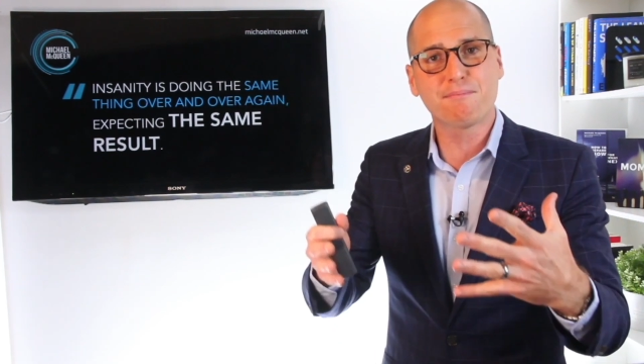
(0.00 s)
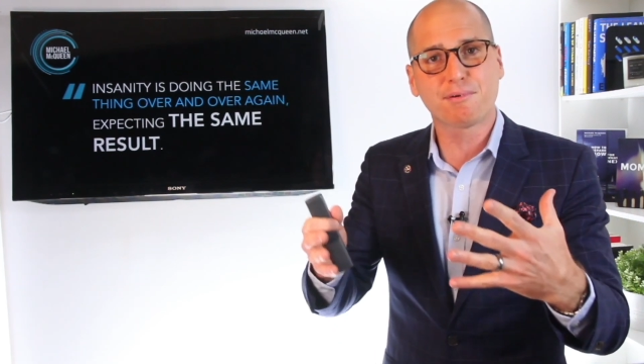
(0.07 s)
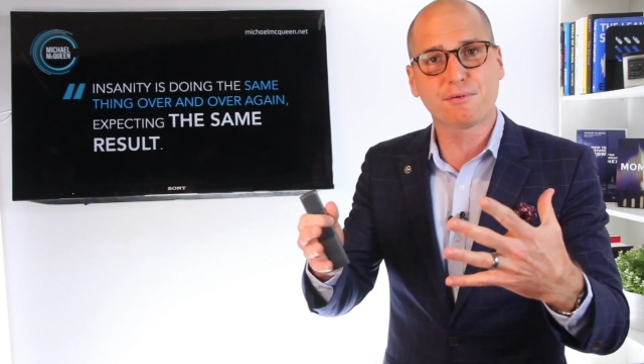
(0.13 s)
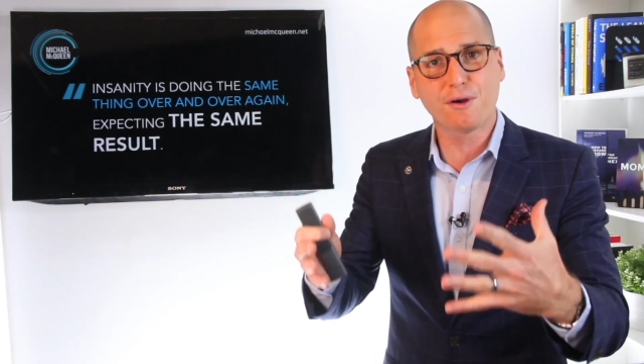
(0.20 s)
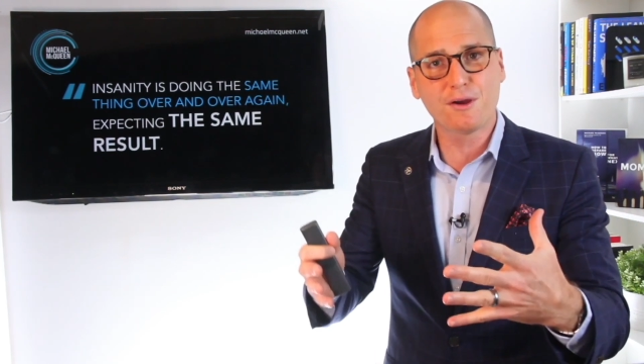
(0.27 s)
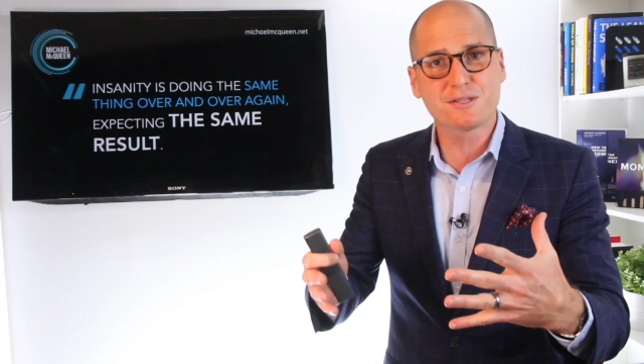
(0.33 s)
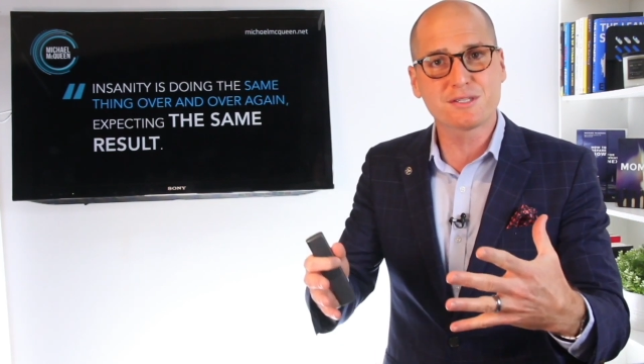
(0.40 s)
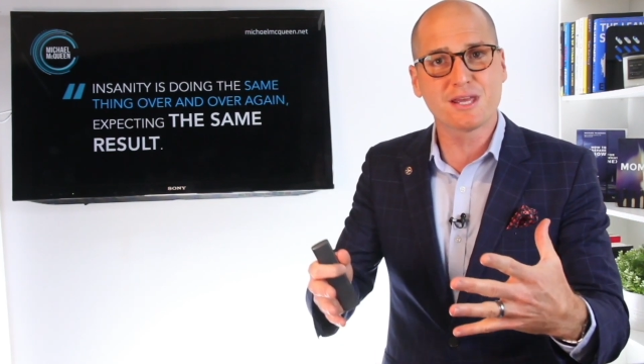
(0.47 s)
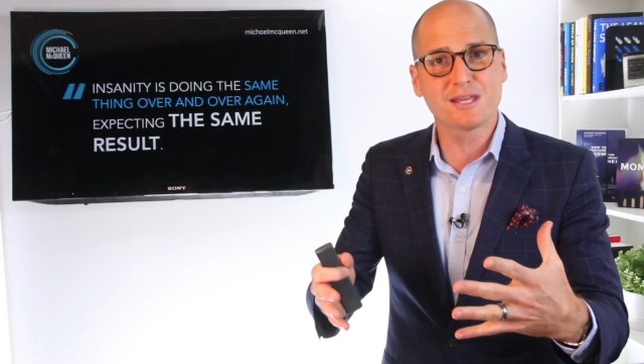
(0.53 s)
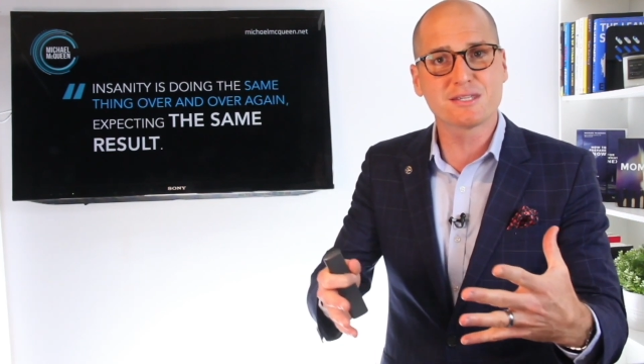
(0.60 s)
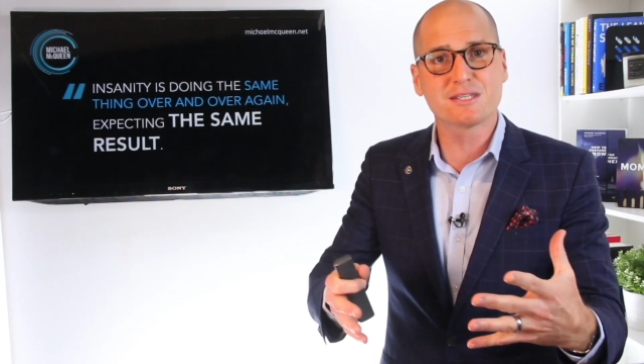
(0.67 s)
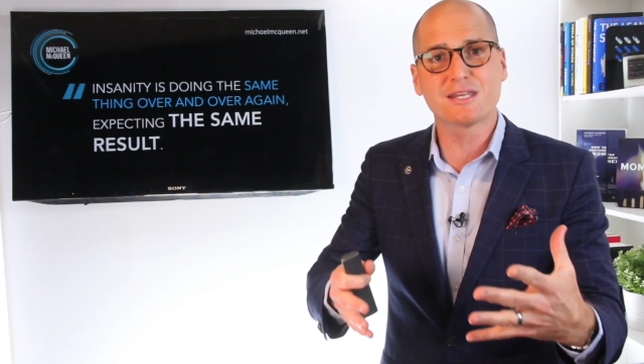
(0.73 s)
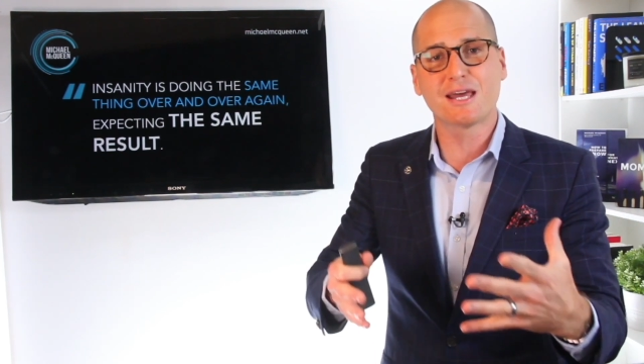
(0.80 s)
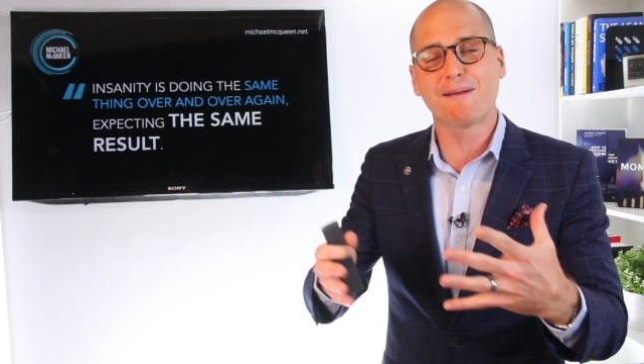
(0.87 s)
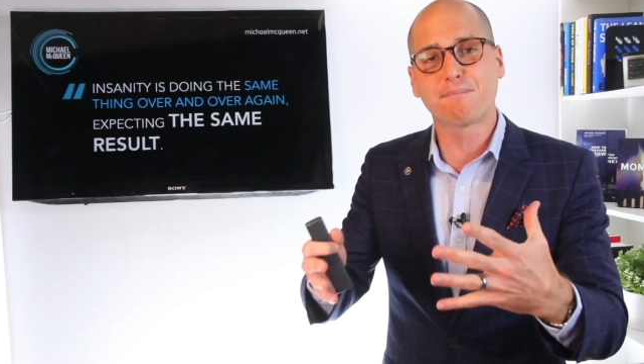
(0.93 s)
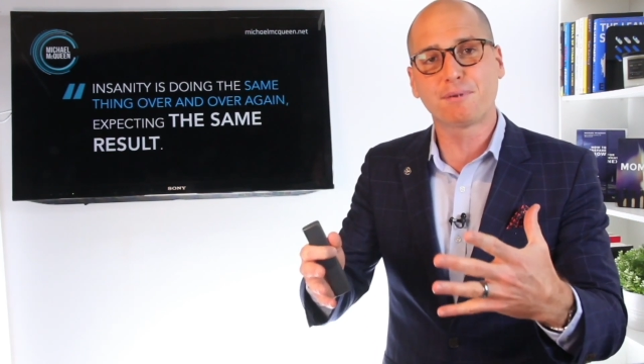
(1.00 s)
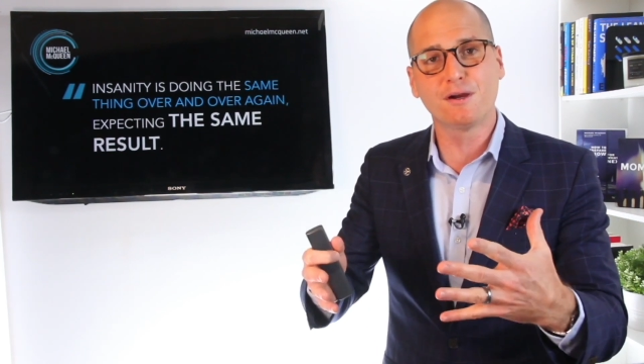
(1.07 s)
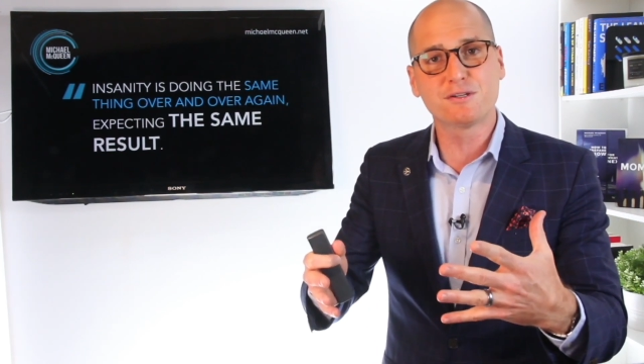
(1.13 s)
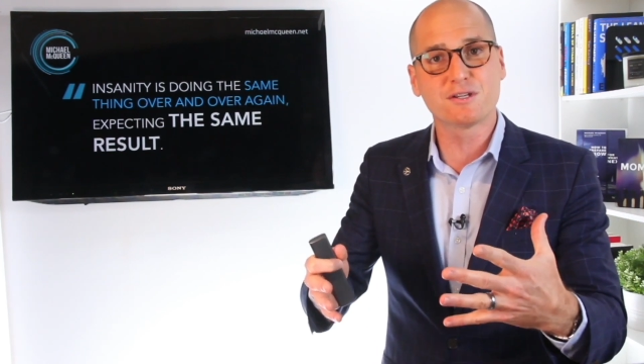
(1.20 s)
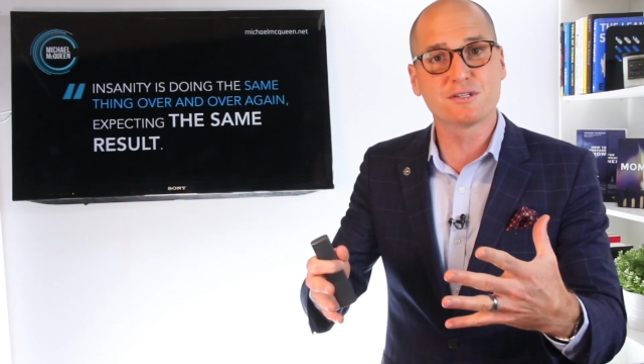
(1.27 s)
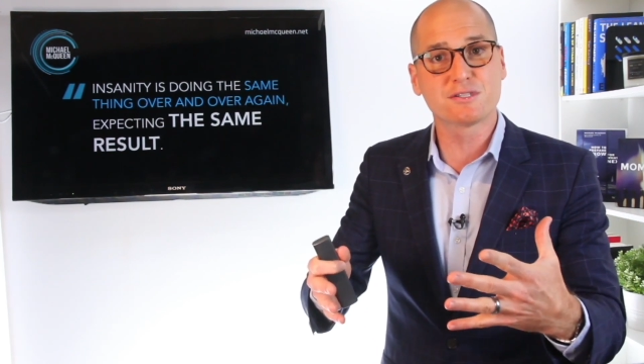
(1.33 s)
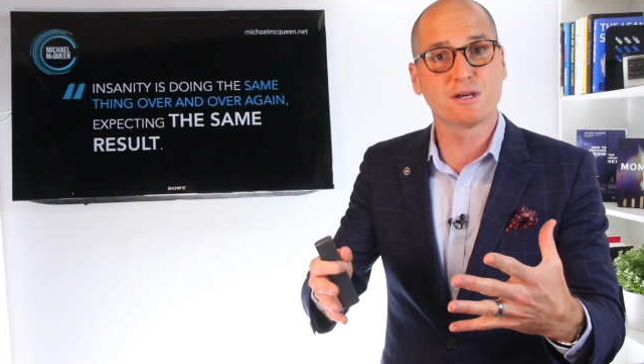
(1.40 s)
processes and
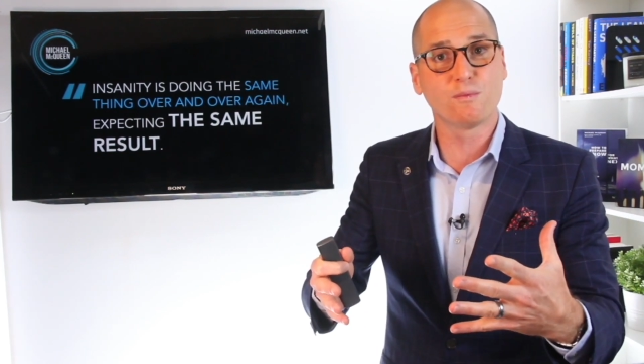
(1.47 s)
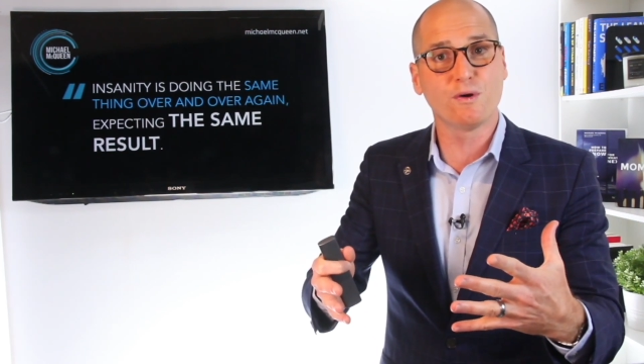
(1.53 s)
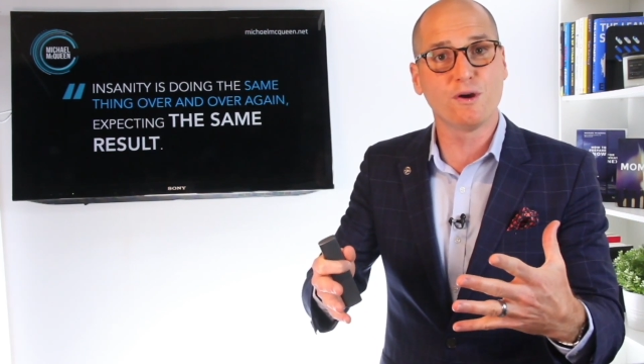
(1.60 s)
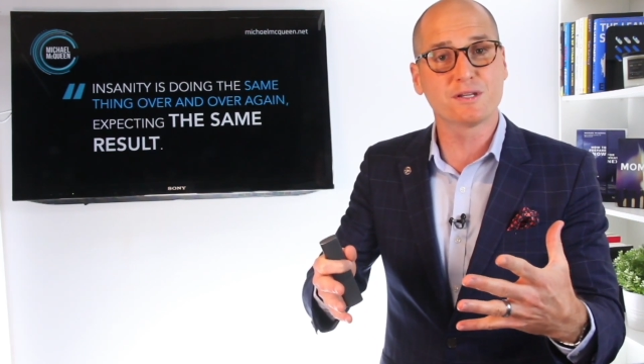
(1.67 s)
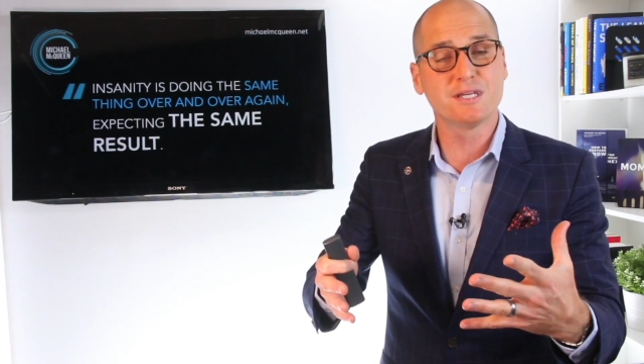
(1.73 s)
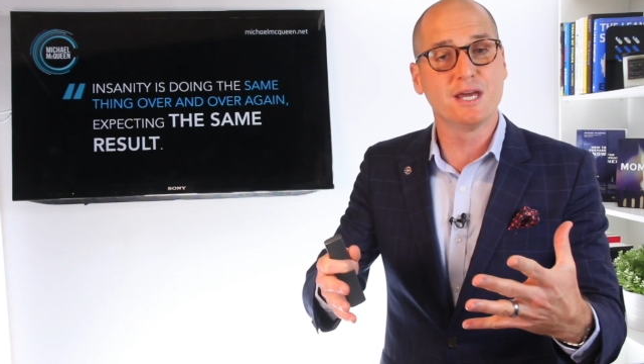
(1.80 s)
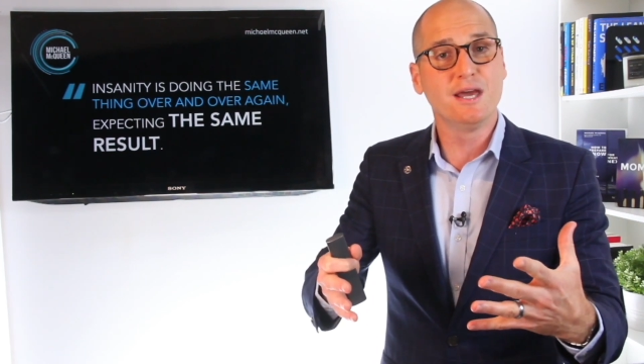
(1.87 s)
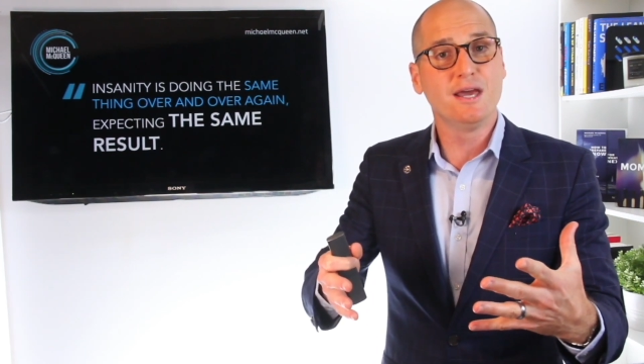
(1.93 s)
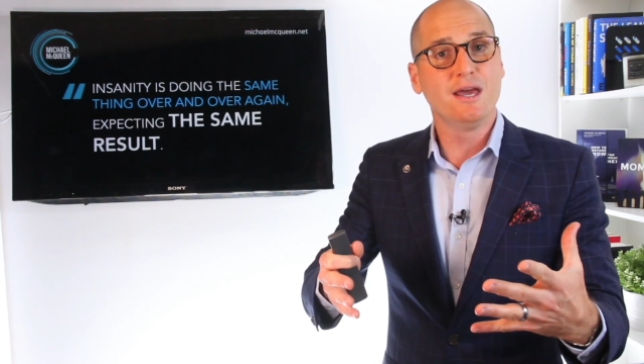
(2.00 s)
approaches that worked